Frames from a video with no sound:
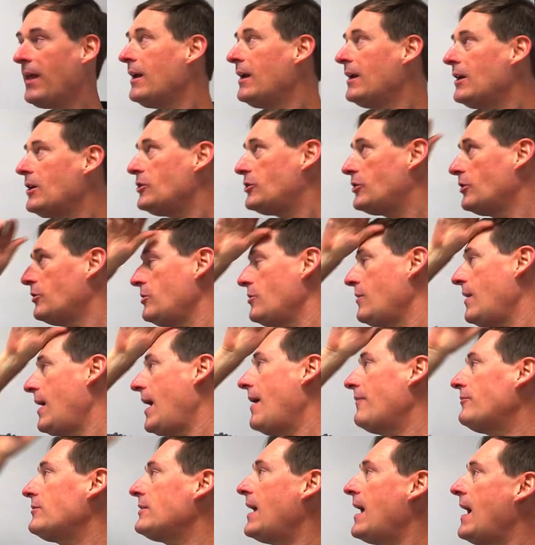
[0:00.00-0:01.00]
So you
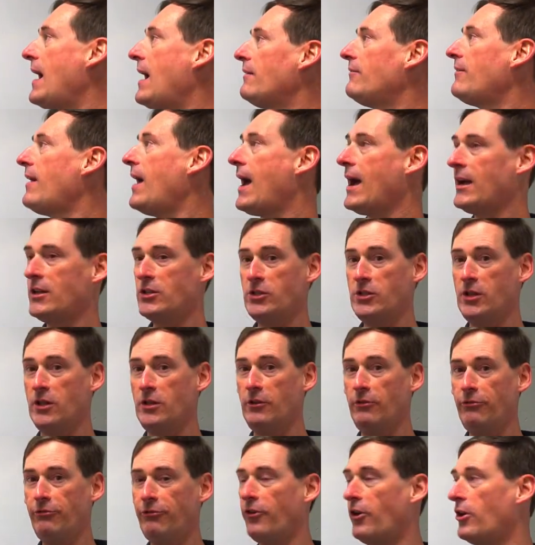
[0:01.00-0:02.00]
have to have x to the
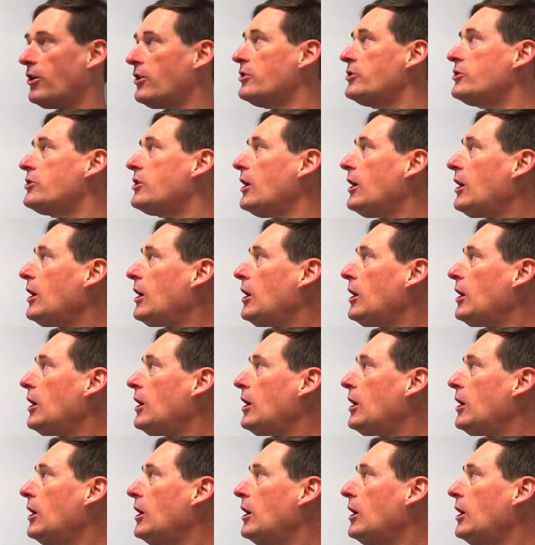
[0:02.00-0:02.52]
first,